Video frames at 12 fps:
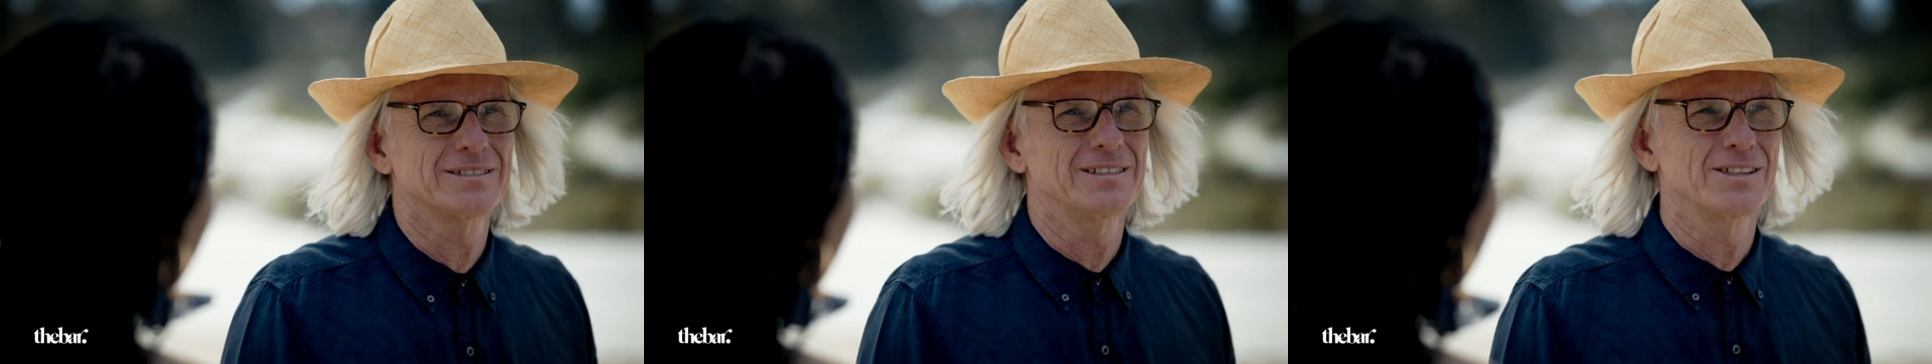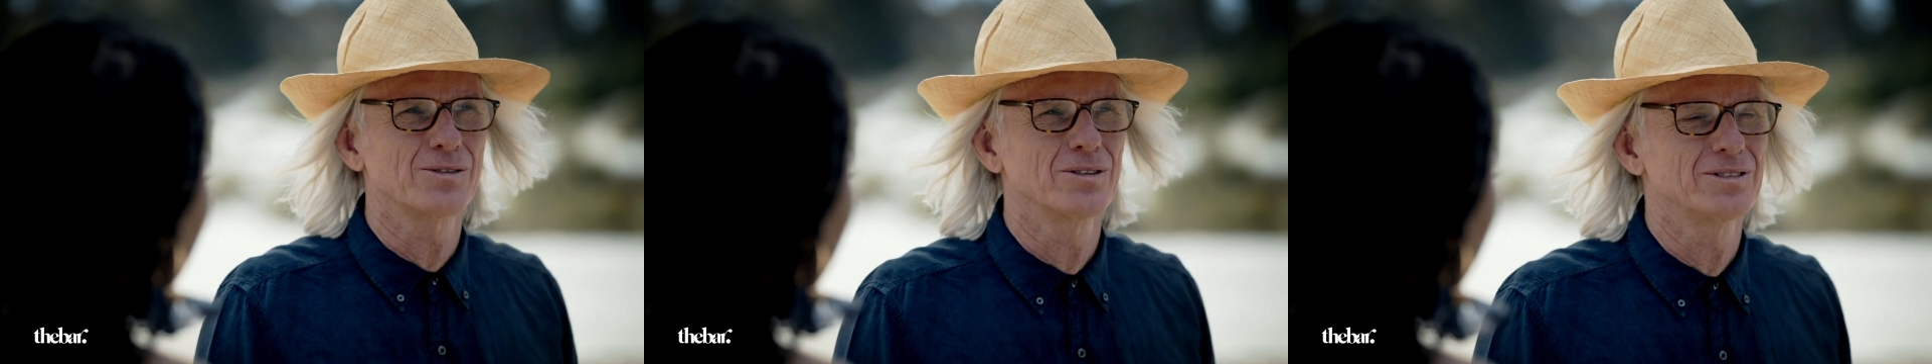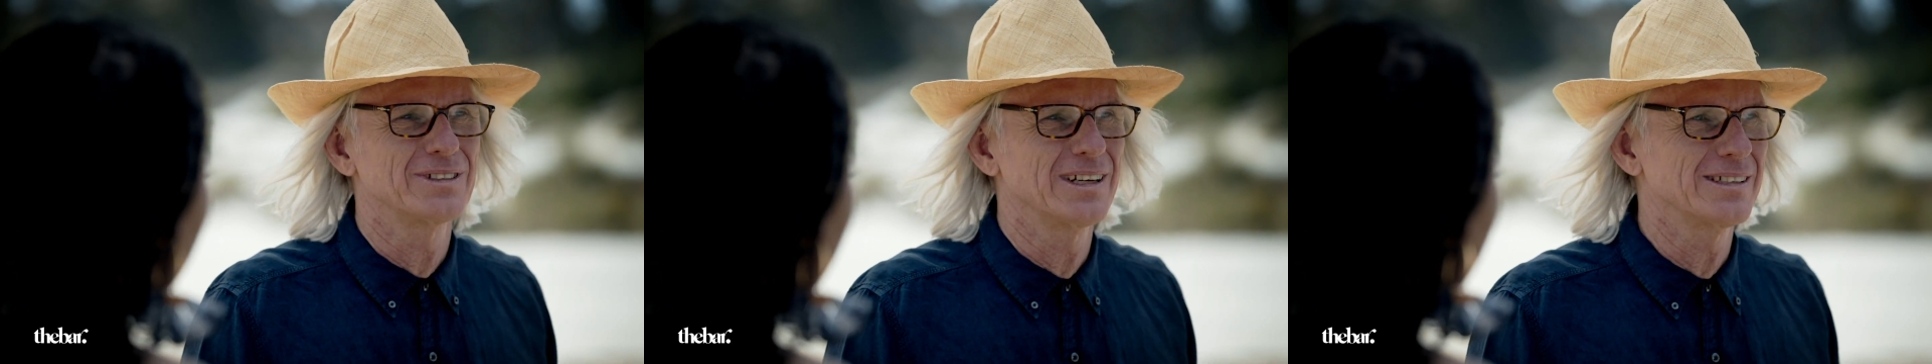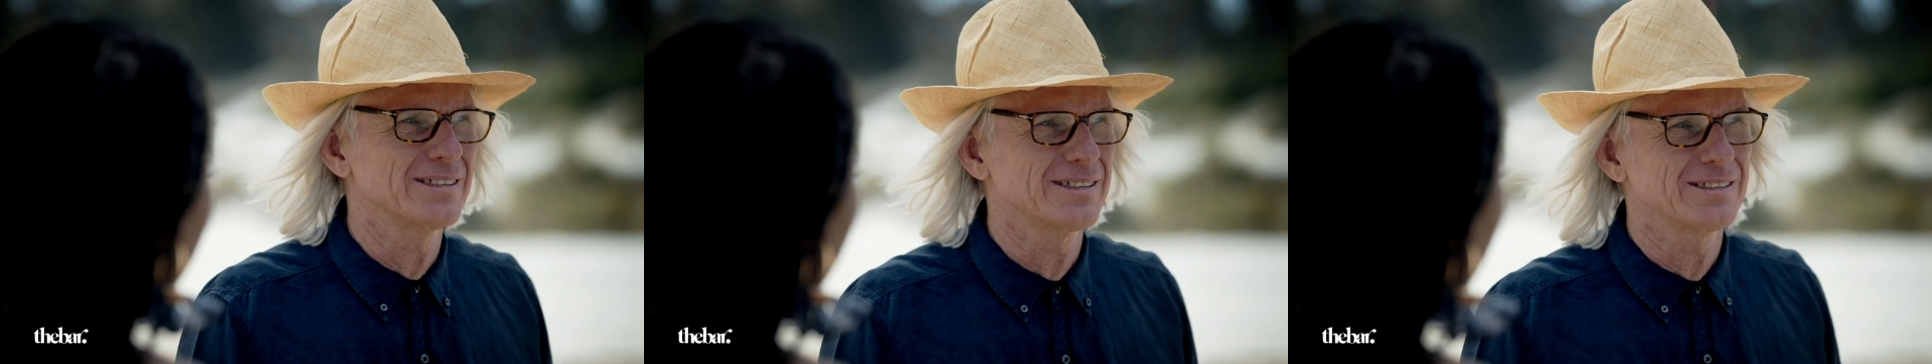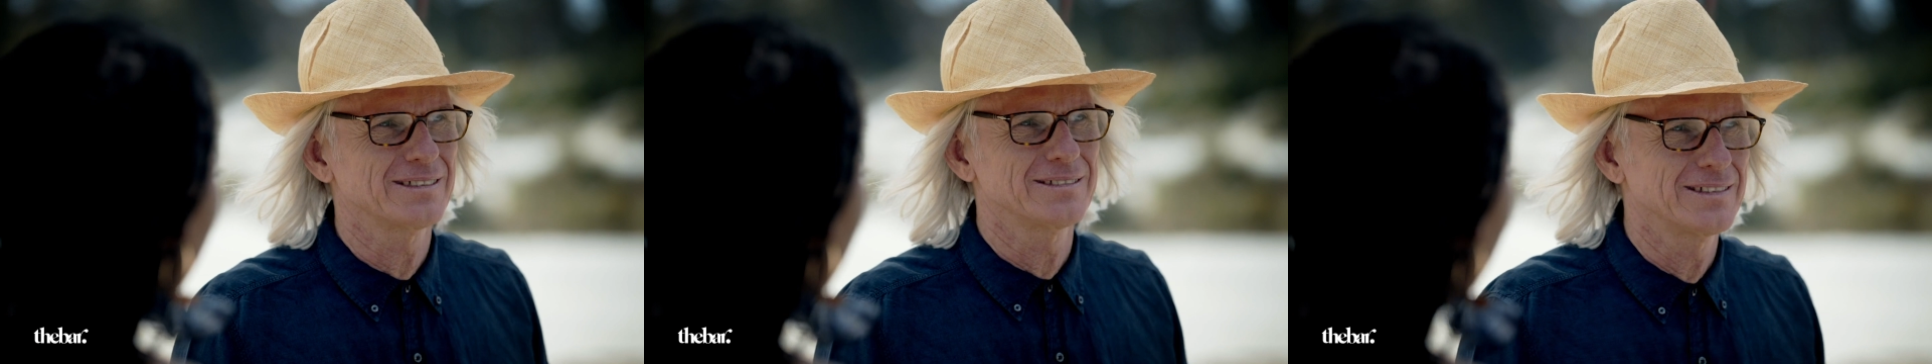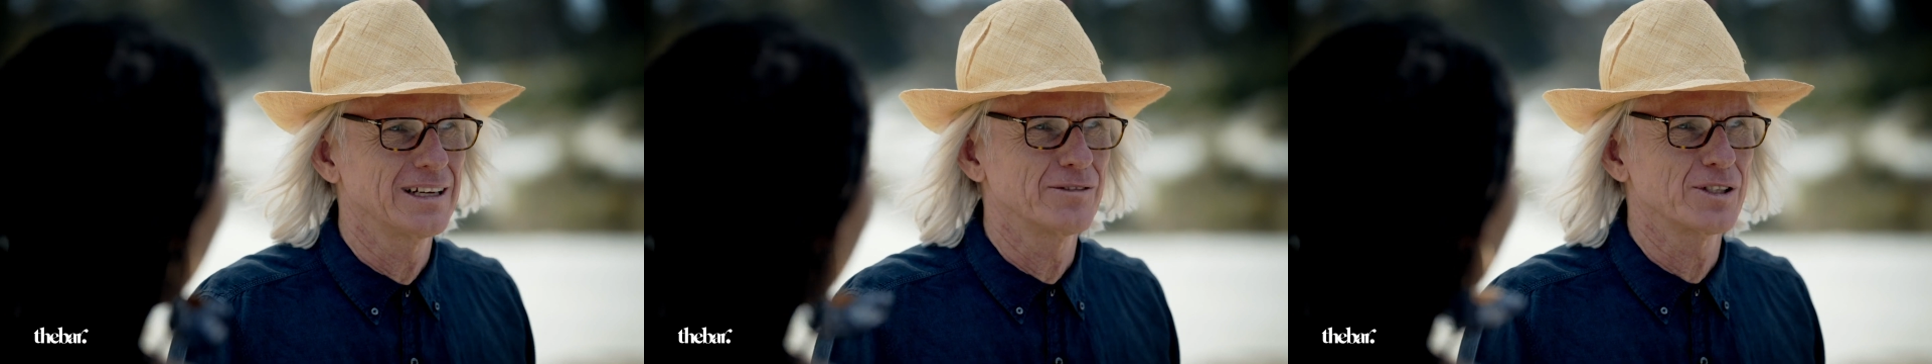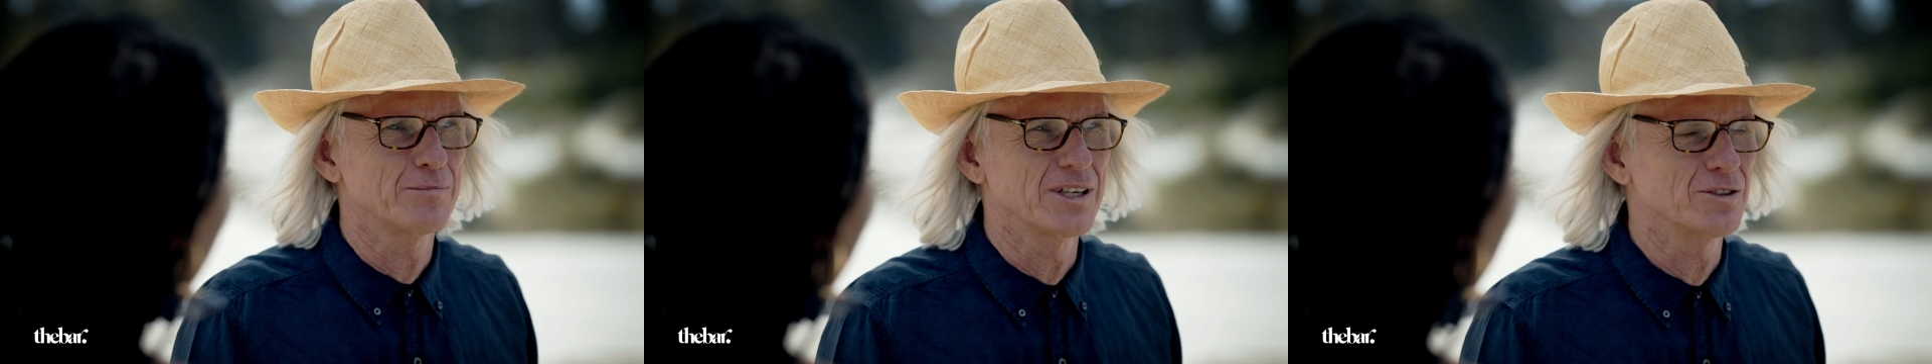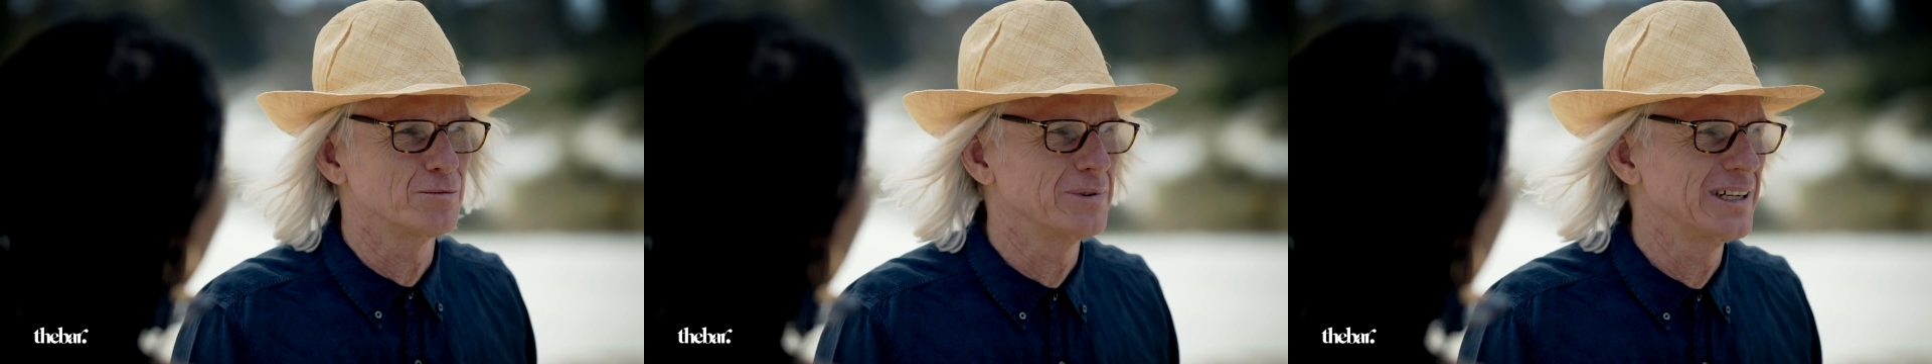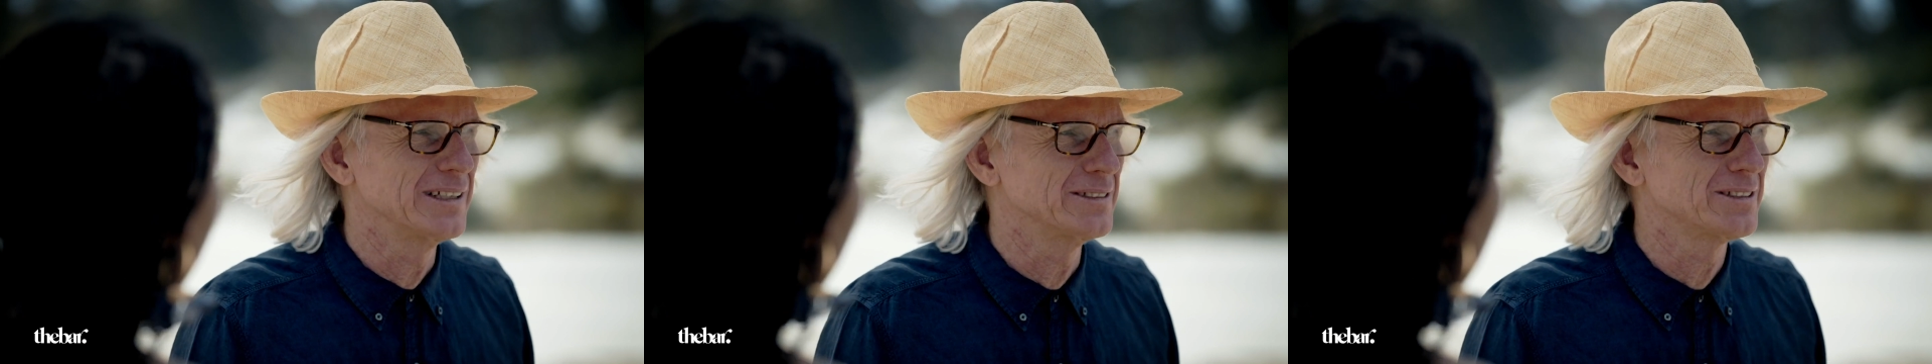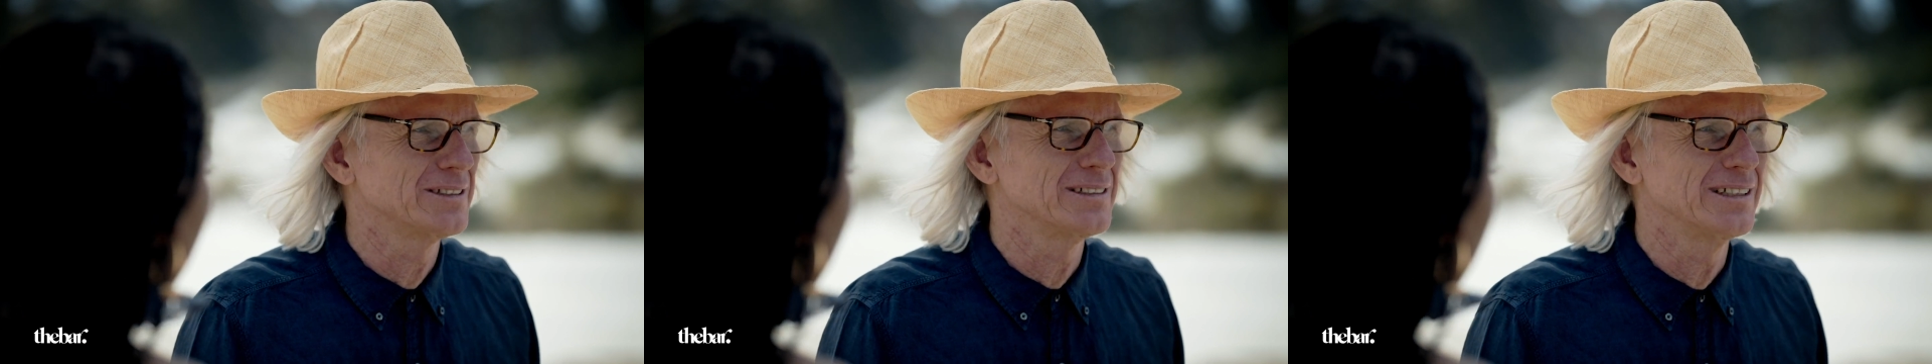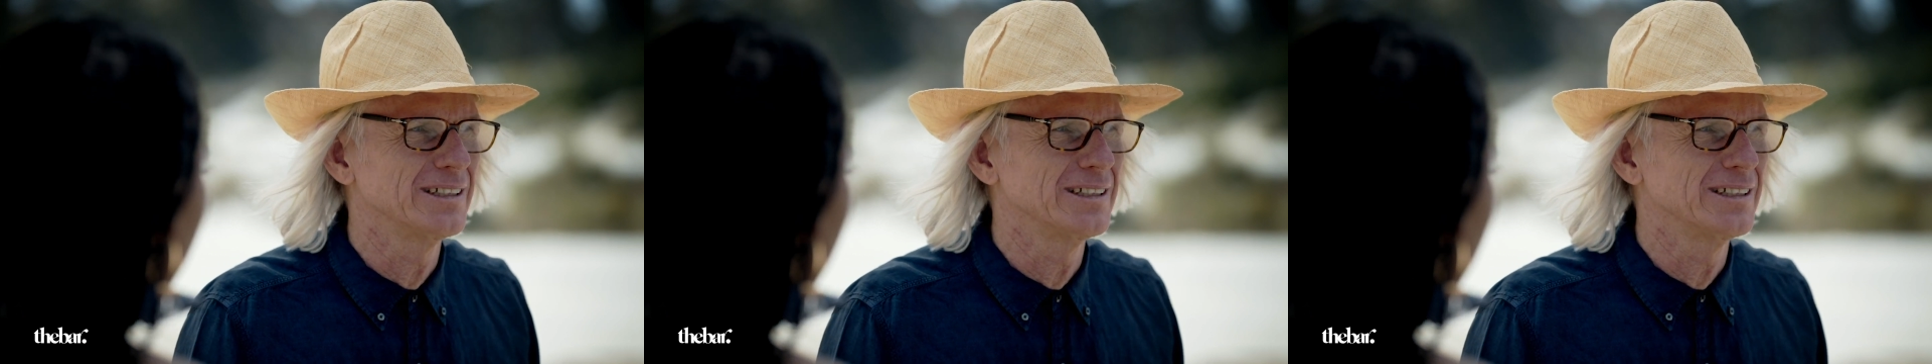Yizo does have a special place.